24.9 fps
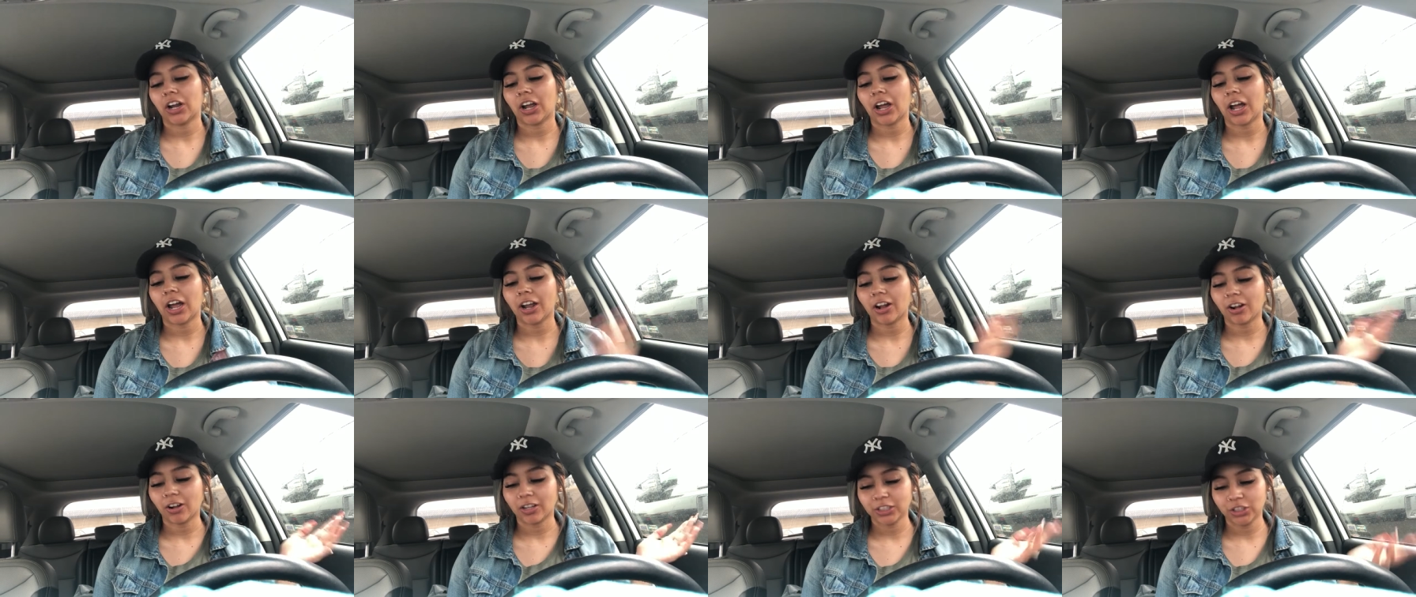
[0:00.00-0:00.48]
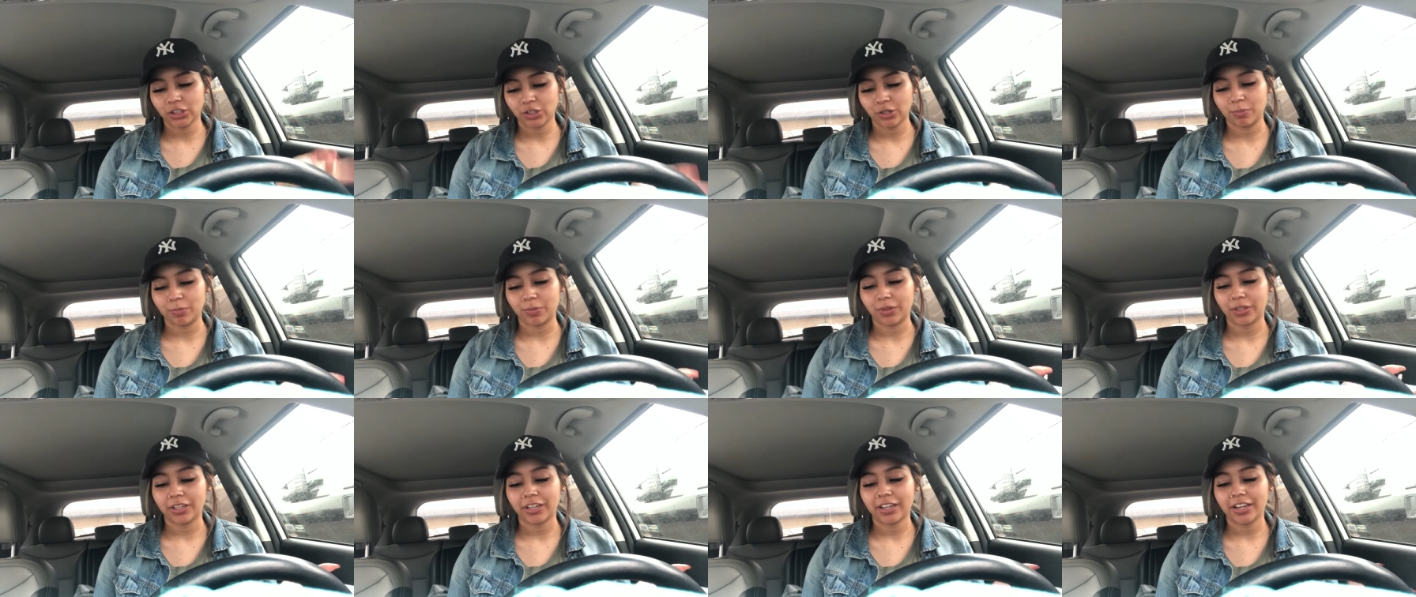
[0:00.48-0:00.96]
I called
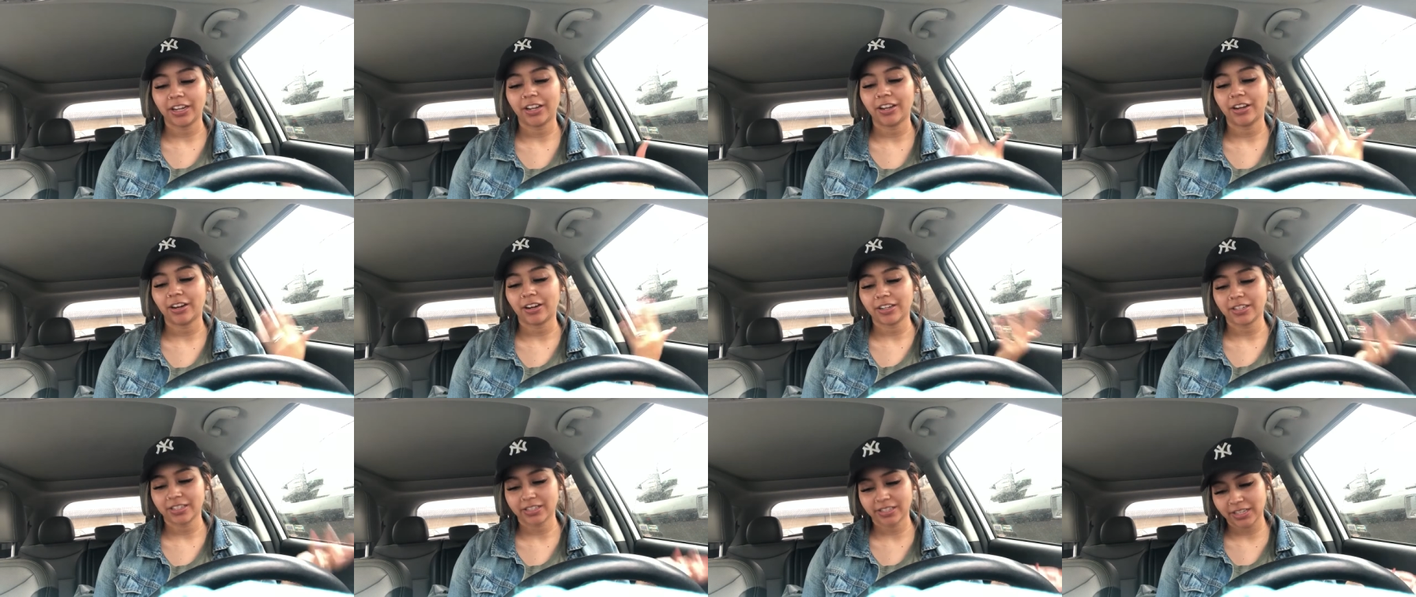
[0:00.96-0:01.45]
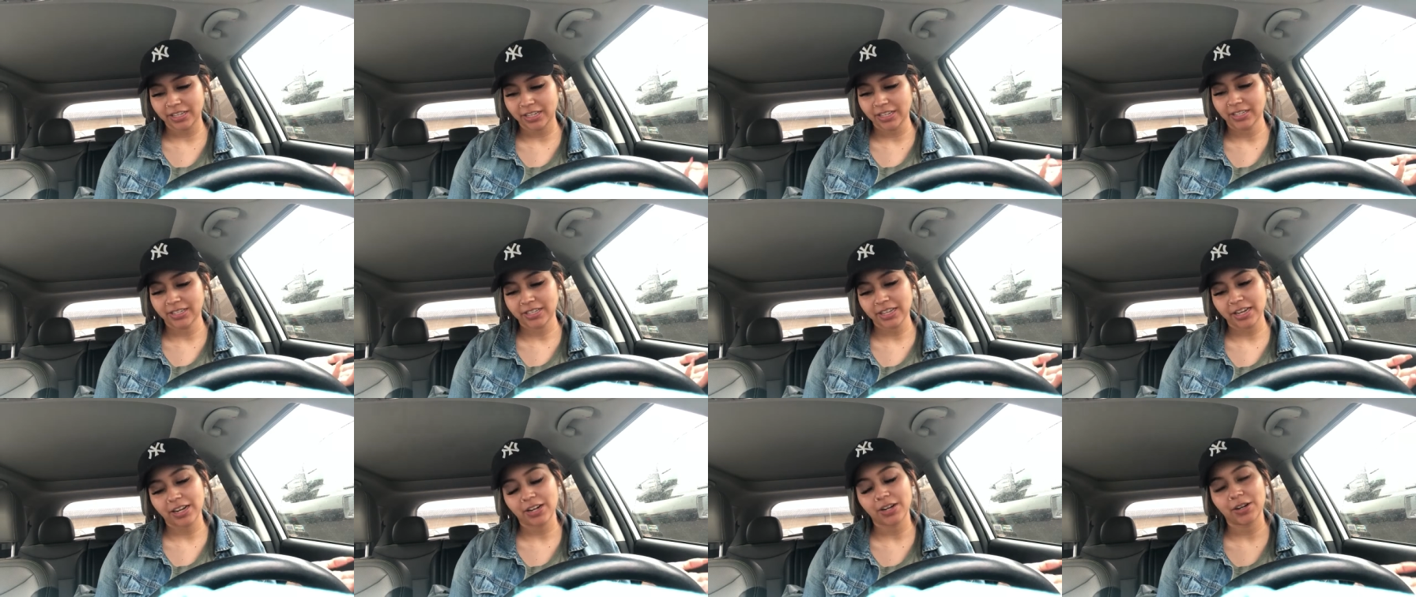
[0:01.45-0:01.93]
AAA, got his
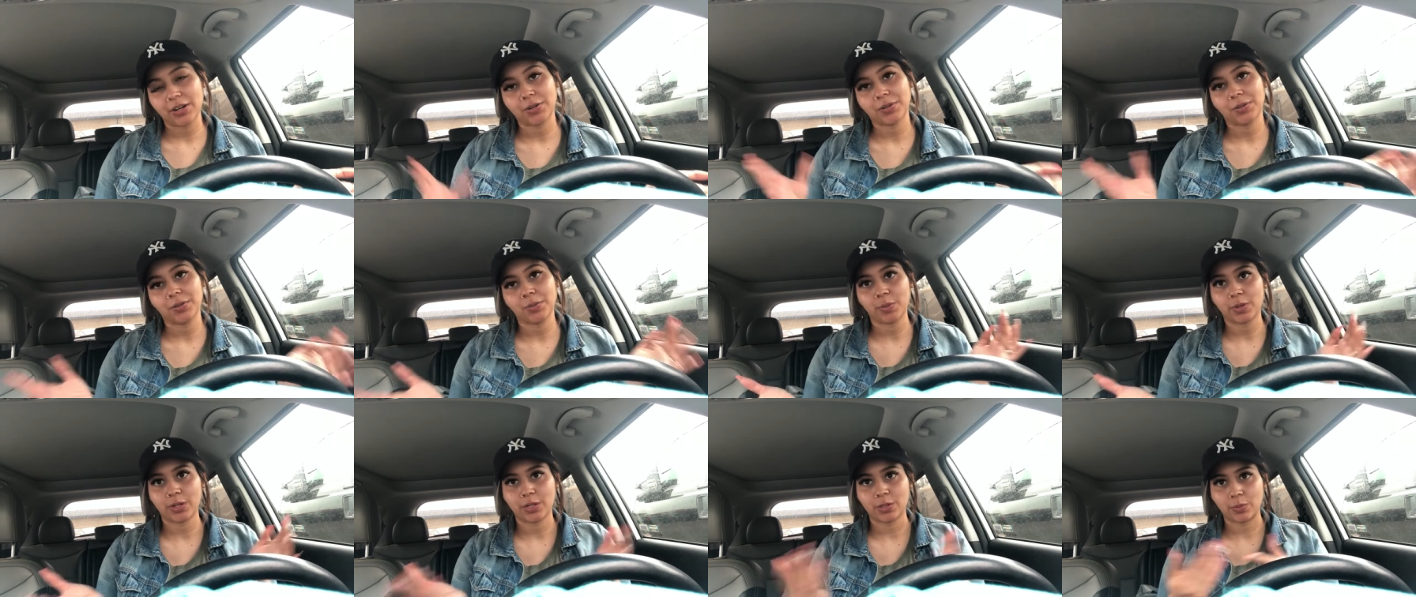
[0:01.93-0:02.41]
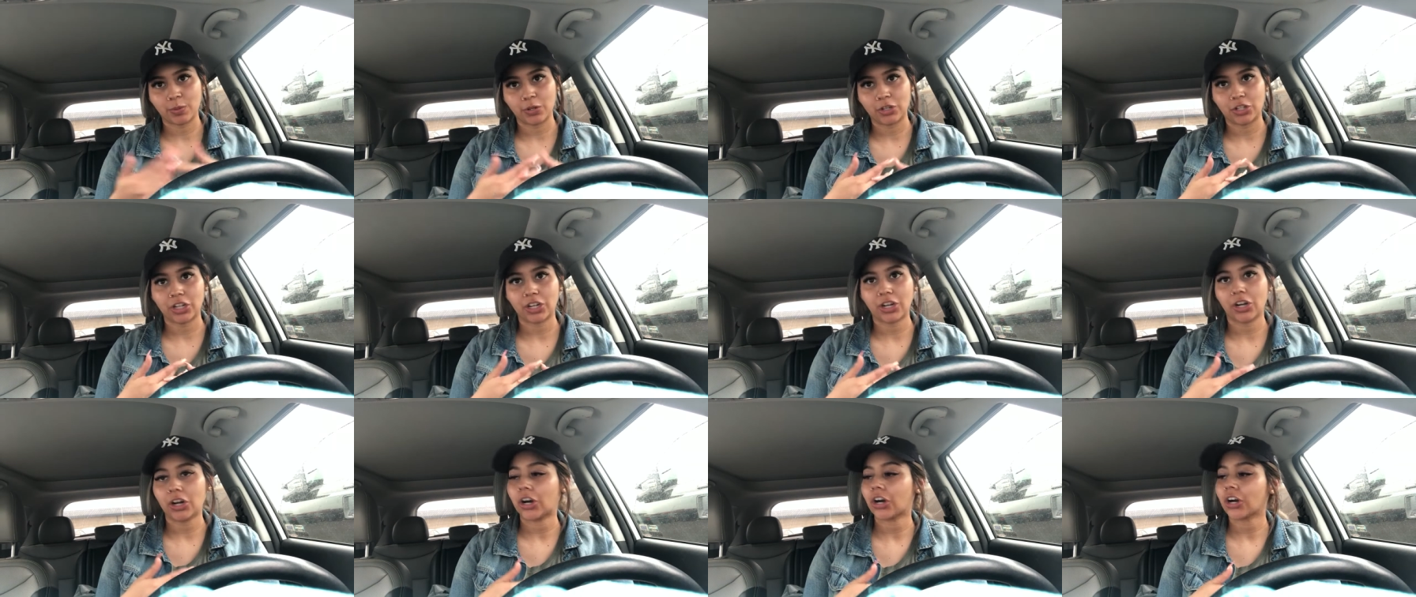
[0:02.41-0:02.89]
keys out. We're
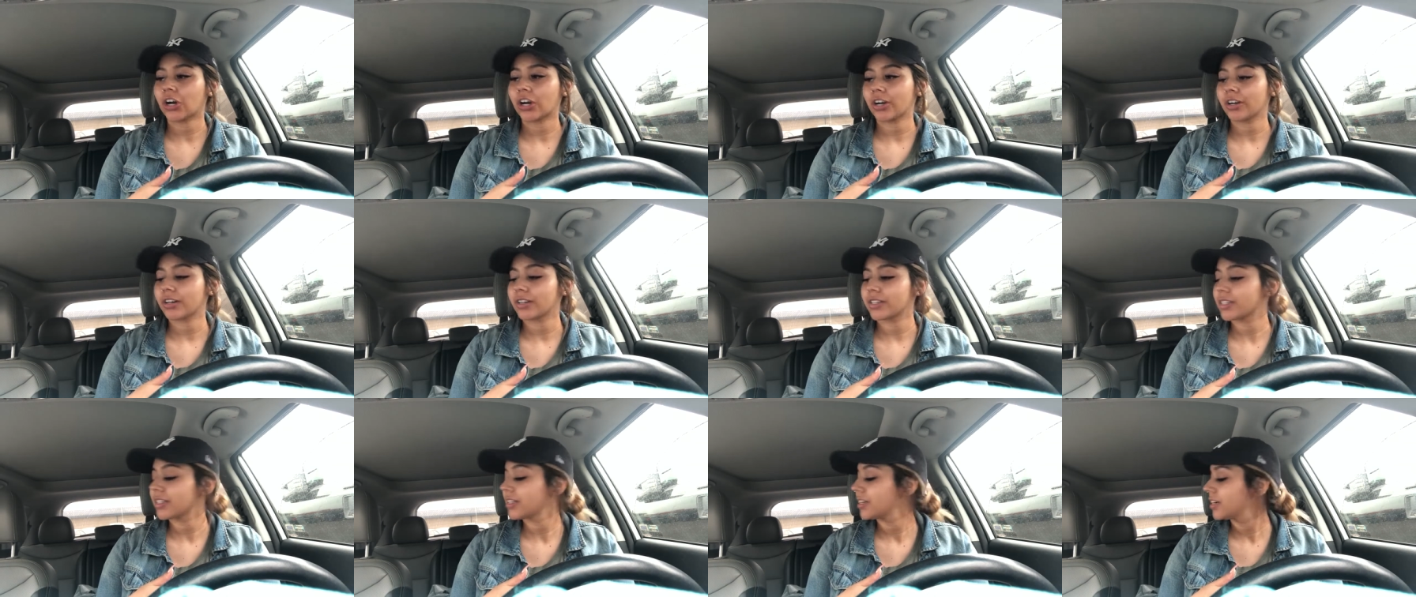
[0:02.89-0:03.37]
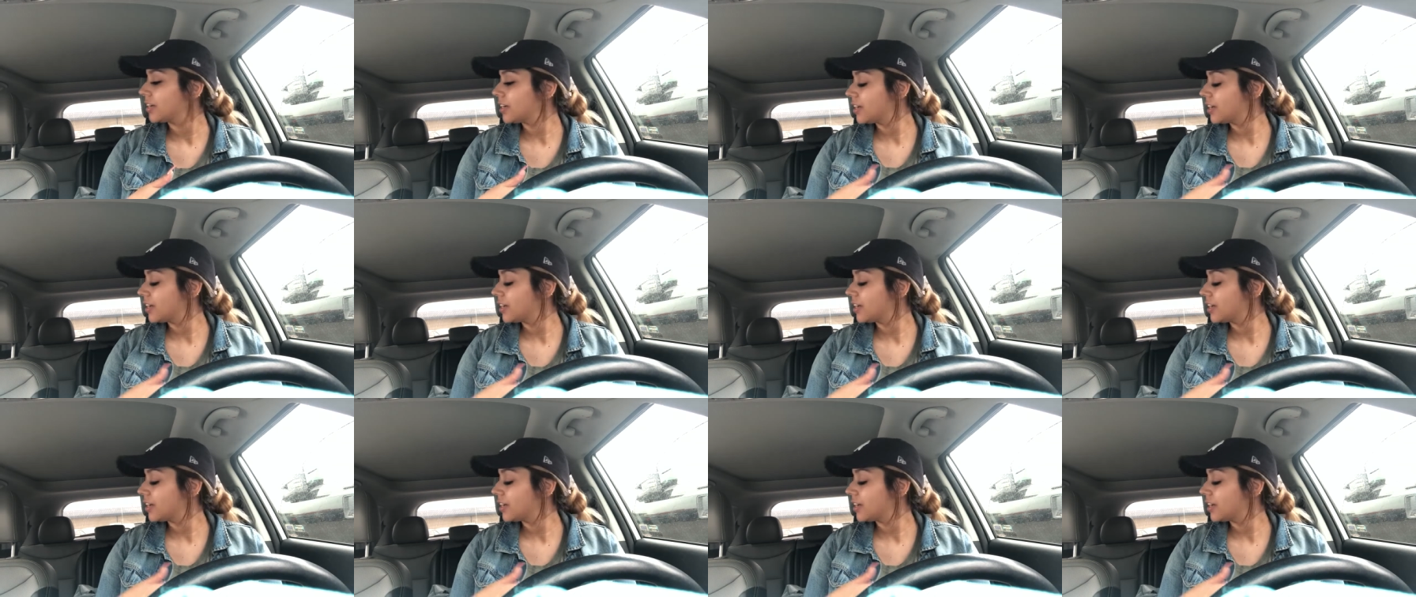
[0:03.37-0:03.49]
switching cars.